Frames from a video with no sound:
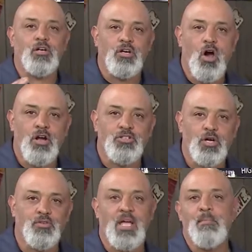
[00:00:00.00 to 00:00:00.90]
to car shows
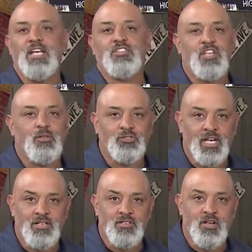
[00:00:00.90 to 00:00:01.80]
and make subtle
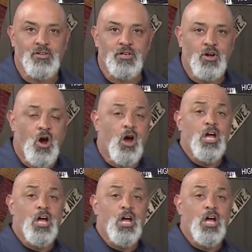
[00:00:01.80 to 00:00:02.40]
changes on your car,